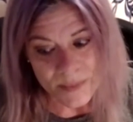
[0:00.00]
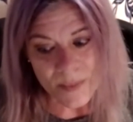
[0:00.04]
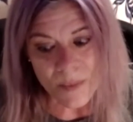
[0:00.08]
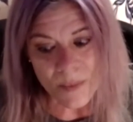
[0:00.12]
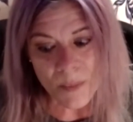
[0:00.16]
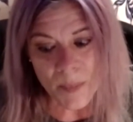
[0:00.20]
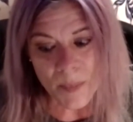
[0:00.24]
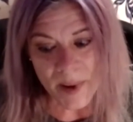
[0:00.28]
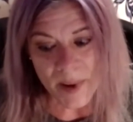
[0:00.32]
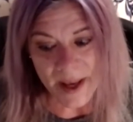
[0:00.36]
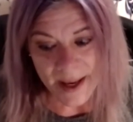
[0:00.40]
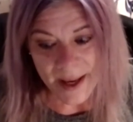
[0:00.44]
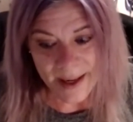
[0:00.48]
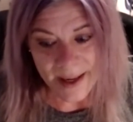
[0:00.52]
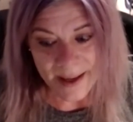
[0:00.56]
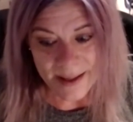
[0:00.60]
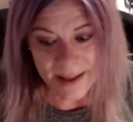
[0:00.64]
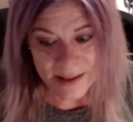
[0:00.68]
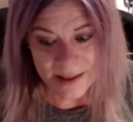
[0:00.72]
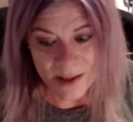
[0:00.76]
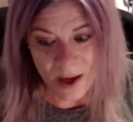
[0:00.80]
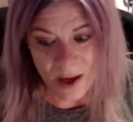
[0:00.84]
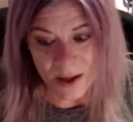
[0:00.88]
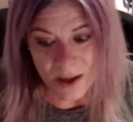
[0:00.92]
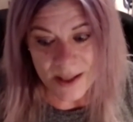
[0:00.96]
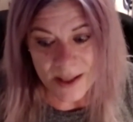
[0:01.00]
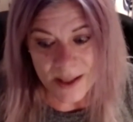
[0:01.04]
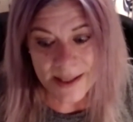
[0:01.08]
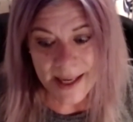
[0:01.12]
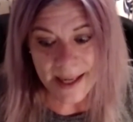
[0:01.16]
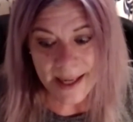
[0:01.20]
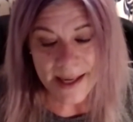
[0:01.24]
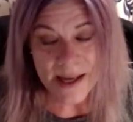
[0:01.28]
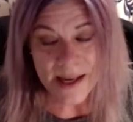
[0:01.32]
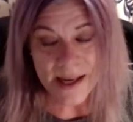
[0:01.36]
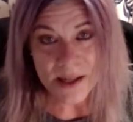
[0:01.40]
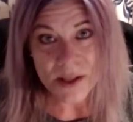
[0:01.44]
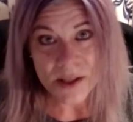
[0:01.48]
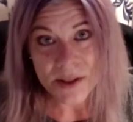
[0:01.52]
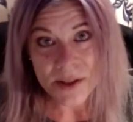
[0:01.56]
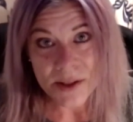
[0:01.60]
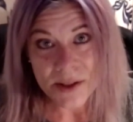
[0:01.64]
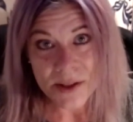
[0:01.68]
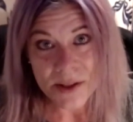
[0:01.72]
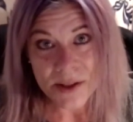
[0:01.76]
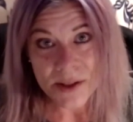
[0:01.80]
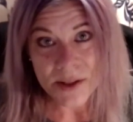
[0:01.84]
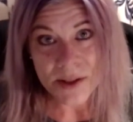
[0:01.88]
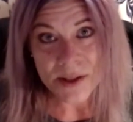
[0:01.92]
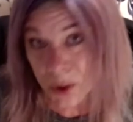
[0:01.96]
But as long as I can
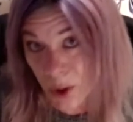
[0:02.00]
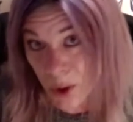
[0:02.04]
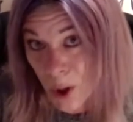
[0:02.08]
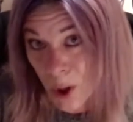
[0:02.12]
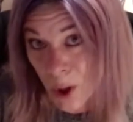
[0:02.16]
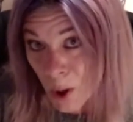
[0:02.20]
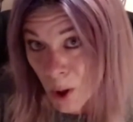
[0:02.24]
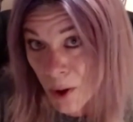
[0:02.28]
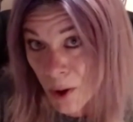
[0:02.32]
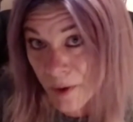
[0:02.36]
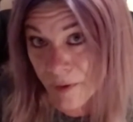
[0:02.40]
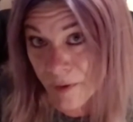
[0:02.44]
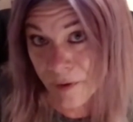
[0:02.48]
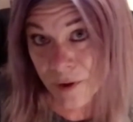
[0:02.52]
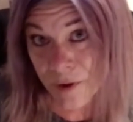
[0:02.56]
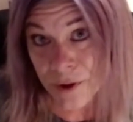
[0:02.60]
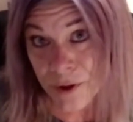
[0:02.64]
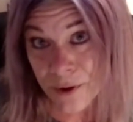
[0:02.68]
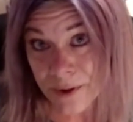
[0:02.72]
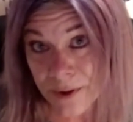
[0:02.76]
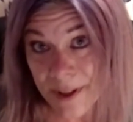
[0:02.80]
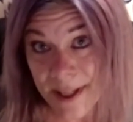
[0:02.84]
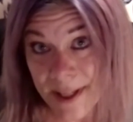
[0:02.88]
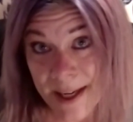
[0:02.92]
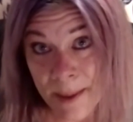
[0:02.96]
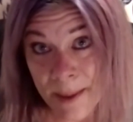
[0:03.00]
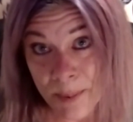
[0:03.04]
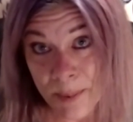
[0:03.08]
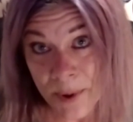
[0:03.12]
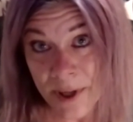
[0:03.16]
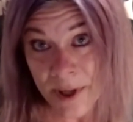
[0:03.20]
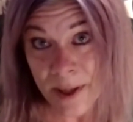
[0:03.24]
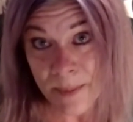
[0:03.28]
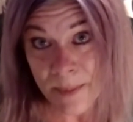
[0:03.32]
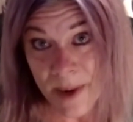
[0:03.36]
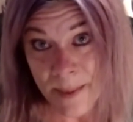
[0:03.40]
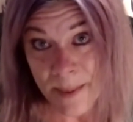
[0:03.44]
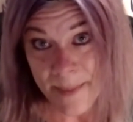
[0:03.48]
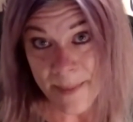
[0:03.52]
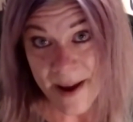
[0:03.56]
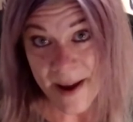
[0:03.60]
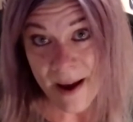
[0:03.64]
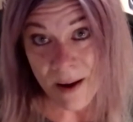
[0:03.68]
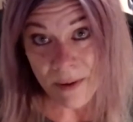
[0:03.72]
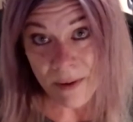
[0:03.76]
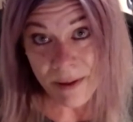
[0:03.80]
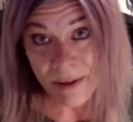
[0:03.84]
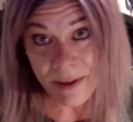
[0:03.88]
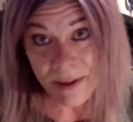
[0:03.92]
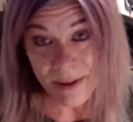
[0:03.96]
control the food that I put in my
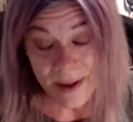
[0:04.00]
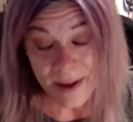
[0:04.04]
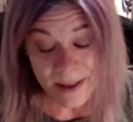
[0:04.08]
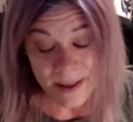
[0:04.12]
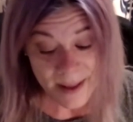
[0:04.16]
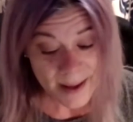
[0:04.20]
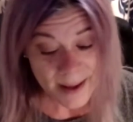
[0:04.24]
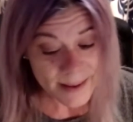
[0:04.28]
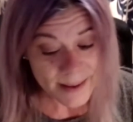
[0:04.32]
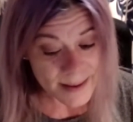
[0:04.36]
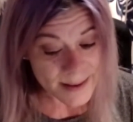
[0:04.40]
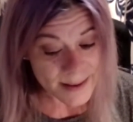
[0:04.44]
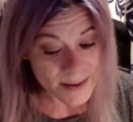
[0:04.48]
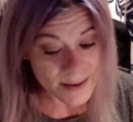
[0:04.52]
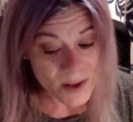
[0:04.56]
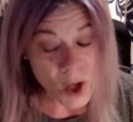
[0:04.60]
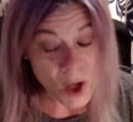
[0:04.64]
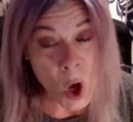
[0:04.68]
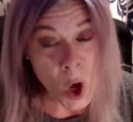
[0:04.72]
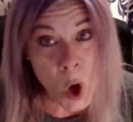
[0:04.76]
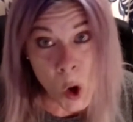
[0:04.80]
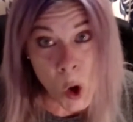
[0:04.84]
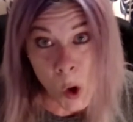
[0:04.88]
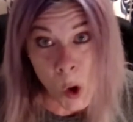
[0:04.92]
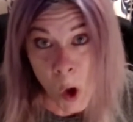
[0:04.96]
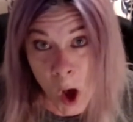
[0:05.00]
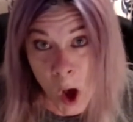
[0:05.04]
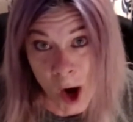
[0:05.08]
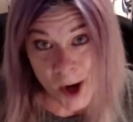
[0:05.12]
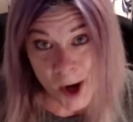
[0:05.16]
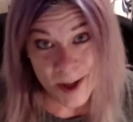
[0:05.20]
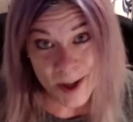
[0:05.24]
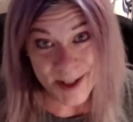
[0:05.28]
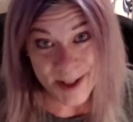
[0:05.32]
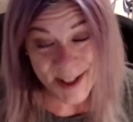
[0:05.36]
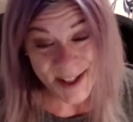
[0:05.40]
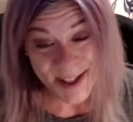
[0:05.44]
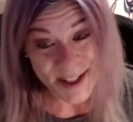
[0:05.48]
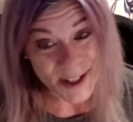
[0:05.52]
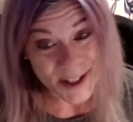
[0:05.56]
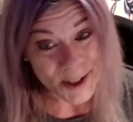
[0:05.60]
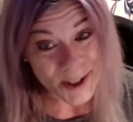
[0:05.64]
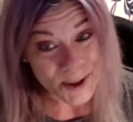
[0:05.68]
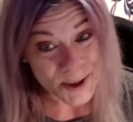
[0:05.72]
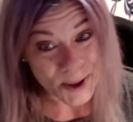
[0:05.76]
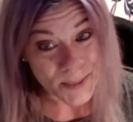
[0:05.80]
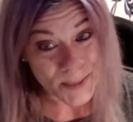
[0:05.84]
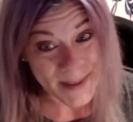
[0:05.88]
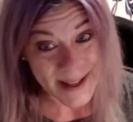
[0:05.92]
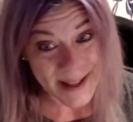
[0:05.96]
mouth, and that's so hard to
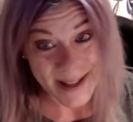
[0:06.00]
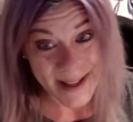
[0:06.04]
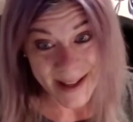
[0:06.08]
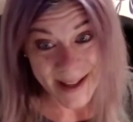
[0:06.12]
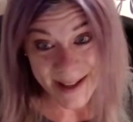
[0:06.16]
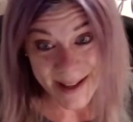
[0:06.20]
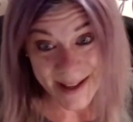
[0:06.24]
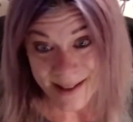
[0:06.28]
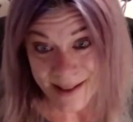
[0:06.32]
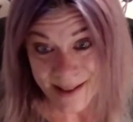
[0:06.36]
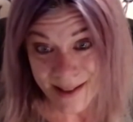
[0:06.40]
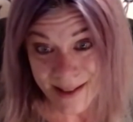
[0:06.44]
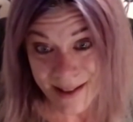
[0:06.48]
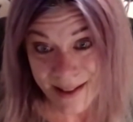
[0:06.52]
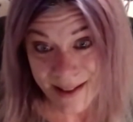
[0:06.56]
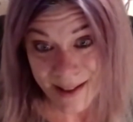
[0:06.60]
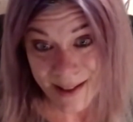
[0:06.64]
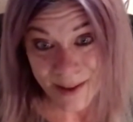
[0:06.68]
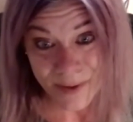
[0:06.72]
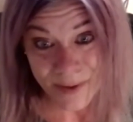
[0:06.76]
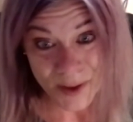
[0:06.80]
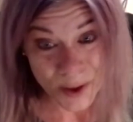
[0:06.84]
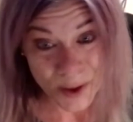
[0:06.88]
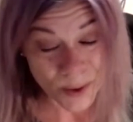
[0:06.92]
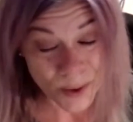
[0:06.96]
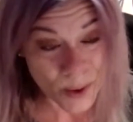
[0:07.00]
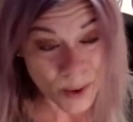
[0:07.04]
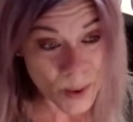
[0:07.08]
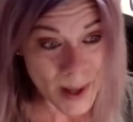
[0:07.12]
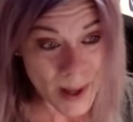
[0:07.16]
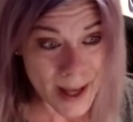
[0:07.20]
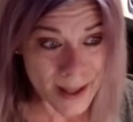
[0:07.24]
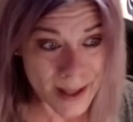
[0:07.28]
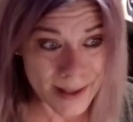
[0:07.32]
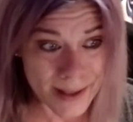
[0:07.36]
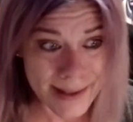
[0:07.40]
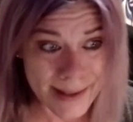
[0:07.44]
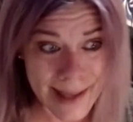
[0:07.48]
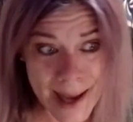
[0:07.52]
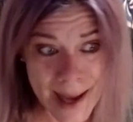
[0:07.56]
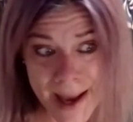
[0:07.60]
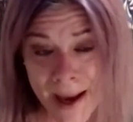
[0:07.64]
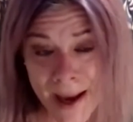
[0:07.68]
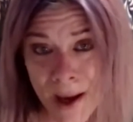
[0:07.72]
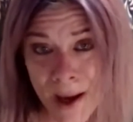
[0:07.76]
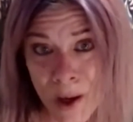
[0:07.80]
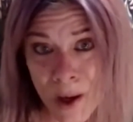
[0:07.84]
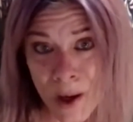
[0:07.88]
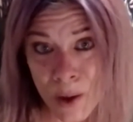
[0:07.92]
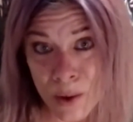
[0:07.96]
do because if you go out of
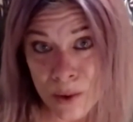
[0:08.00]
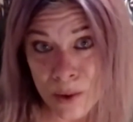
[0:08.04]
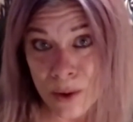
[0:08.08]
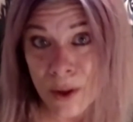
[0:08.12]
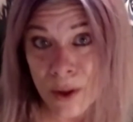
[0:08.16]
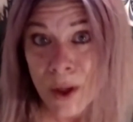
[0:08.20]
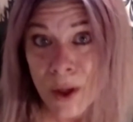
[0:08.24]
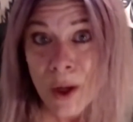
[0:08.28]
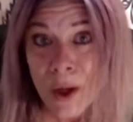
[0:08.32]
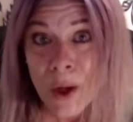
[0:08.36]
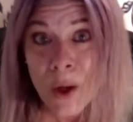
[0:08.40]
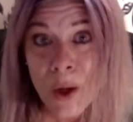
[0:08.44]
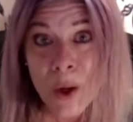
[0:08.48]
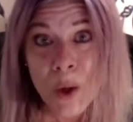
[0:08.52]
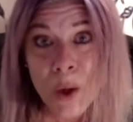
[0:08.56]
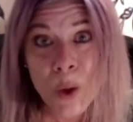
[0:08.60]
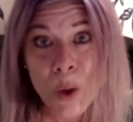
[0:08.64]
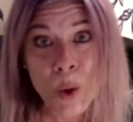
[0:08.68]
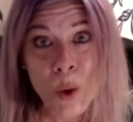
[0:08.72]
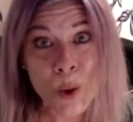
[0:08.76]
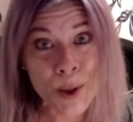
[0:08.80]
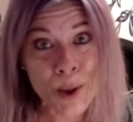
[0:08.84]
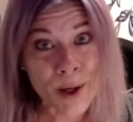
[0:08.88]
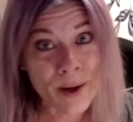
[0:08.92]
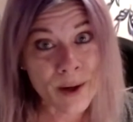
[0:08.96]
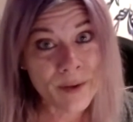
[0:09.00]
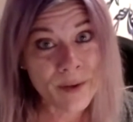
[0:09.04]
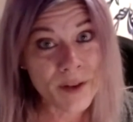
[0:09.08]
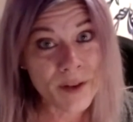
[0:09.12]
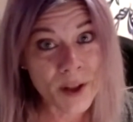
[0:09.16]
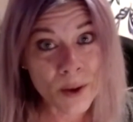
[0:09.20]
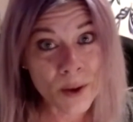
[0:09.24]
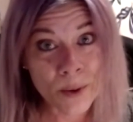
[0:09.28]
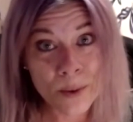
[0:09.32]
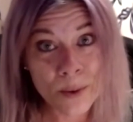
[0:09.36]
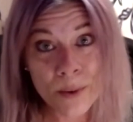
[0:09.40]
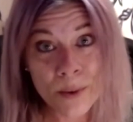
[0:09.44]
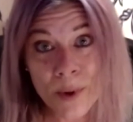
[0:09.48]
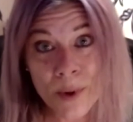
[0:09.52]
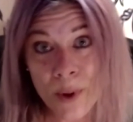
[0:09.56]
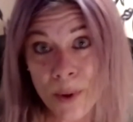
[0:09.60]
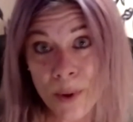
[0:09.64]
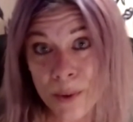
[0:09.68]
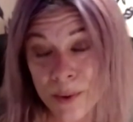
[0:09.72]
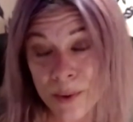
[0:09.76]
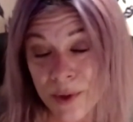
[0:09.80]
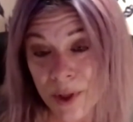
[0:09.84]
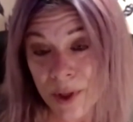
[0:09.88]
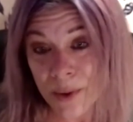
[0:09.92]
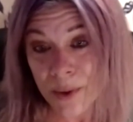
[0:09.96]
town or if you go
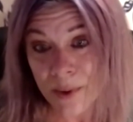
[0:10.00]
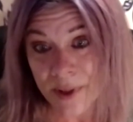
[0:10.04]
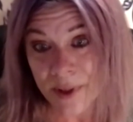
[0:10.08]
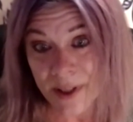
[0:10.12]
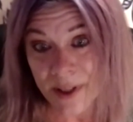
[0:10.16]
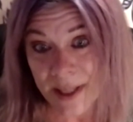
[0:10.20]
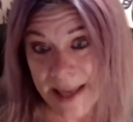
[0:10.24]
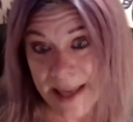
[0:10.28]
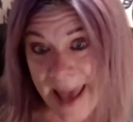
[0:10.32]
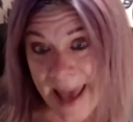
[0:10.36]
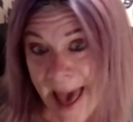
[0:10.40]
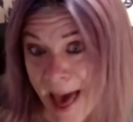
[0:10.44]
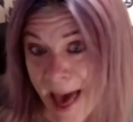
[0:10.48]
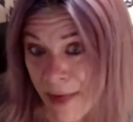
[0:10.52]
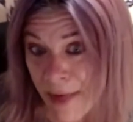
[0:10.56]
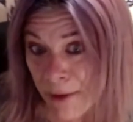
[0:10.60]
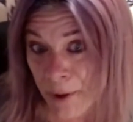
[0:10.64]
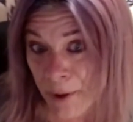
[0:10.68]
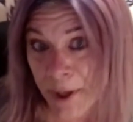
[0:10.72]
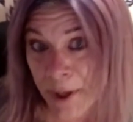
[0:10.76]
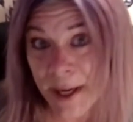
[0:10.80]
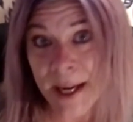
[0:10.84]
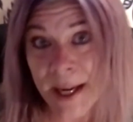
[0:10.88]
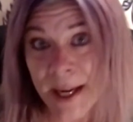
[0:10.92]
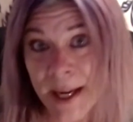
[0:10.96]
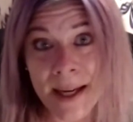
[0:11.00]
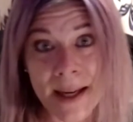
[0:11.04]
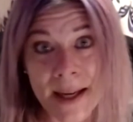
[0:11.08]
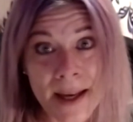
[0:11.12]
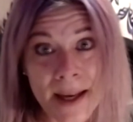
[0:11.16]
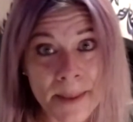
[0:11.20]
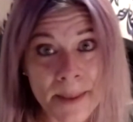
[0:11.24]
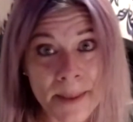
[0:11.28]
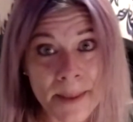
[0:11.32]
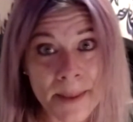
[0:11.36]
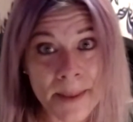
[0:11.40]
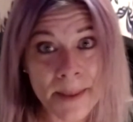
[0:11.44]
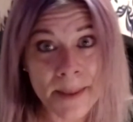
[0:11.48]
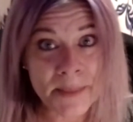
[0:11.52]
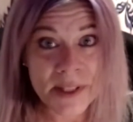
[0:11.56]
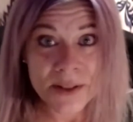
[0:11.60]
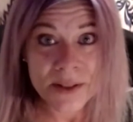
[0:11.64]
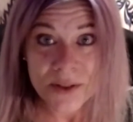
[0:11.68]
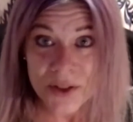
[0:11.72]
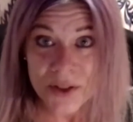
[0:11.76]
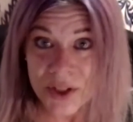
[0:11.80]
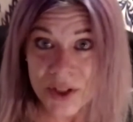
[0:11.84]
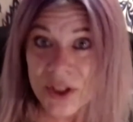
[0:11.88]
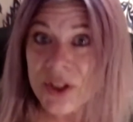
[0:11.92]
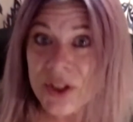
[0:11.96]
to a gathering, I mean,
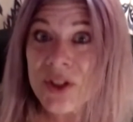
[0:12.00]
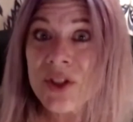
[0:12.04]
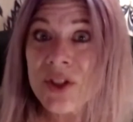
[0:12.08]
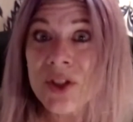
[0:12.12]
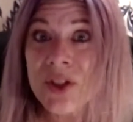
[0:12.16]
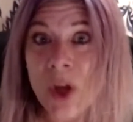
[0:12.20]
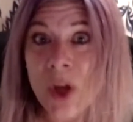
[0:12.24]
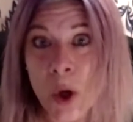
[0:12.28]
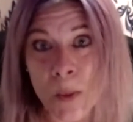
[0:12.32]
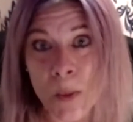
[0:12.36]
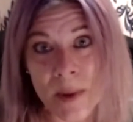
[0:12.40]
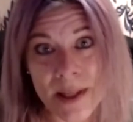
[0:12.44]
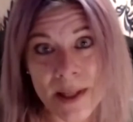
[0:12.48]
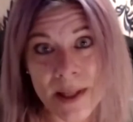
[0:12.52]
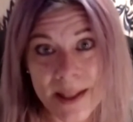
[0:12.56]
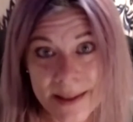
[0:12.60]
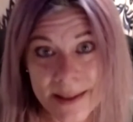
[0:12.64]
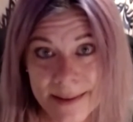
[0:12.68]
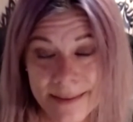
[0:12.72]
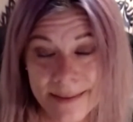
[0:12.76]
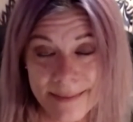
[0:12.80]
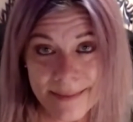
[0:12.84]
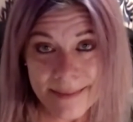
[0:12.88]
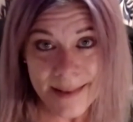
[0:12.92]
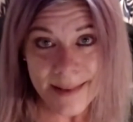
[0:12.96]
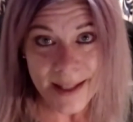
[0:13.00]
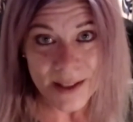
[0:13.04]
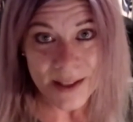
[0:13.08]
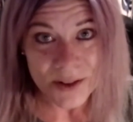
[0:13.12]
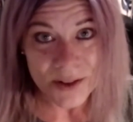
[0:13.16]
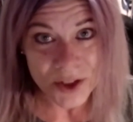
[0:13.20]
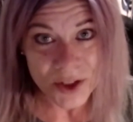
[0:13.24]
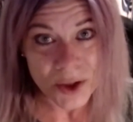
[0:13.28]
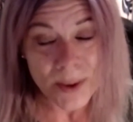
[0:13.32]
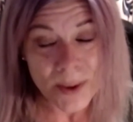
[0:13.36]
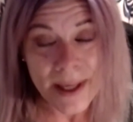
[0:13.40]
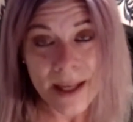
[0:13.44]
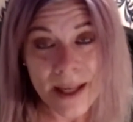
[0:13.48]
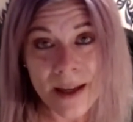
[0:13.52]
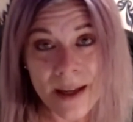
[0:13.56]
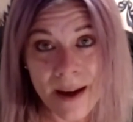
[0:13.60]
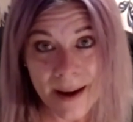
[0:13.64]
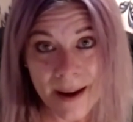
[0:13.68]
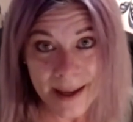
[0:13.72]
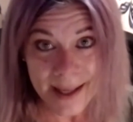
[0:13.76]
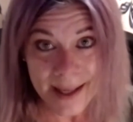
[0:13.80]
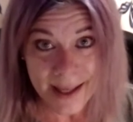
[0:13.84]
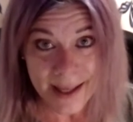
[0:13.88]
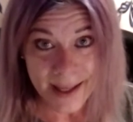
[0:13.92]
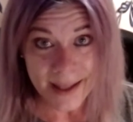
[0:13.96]
there's just so many things you cannot
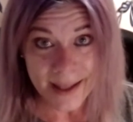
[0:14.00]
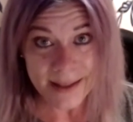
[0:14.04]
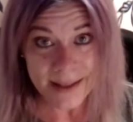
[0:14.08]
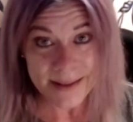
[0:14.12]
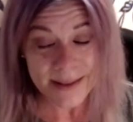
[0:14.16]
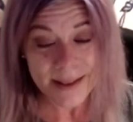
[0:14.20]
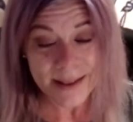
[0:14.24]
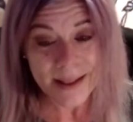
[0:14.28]
eat.